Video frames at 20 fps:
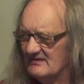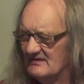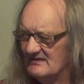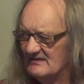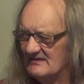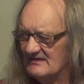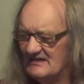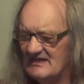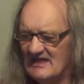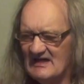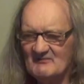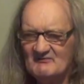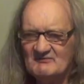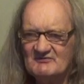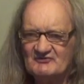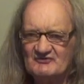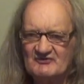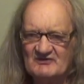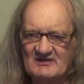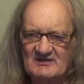
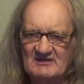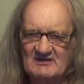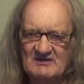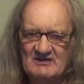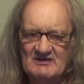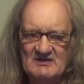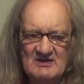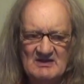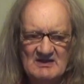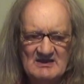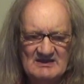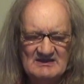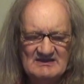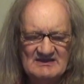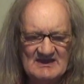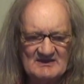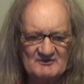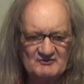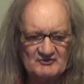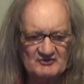lavishing
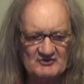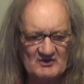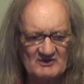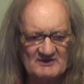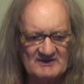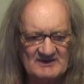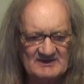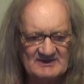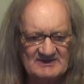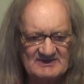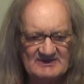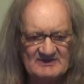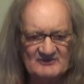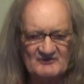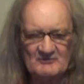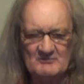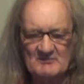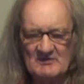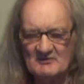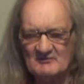electronic
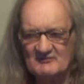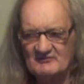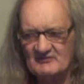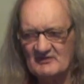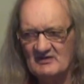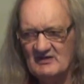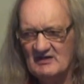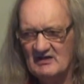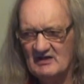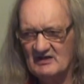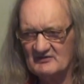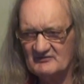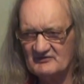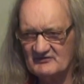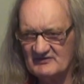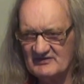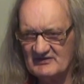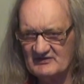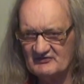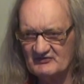gizmos onto
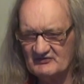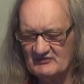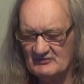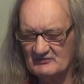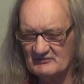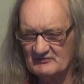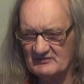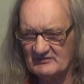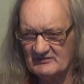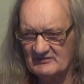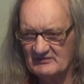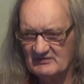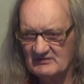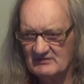their children.